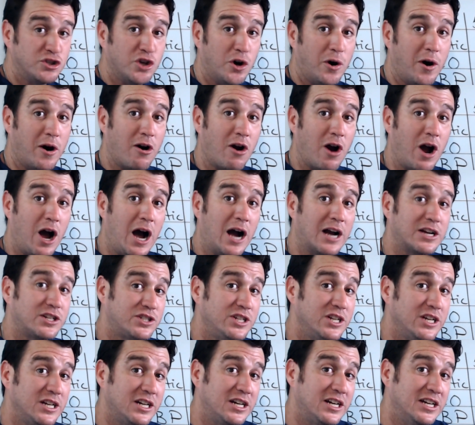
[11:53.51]
so our
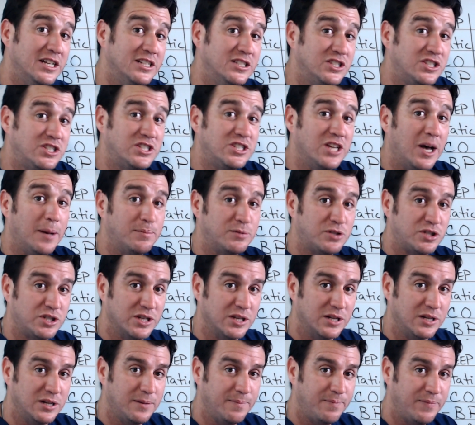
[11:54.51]
oxygen
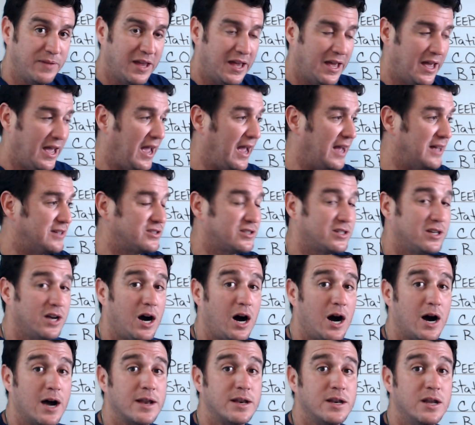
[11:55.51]
consumption has
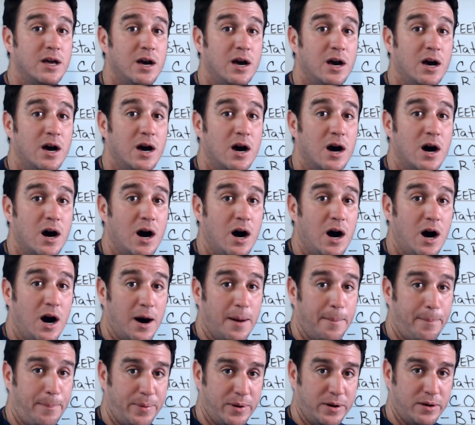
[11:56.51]
gone
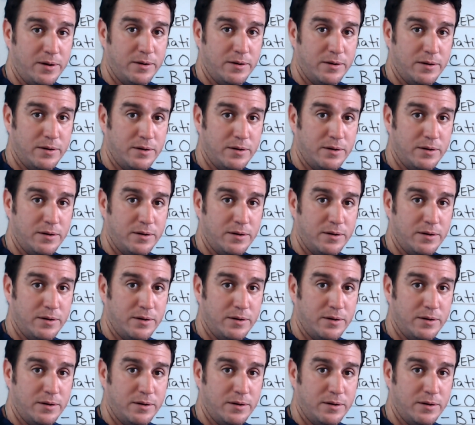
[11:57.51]
up.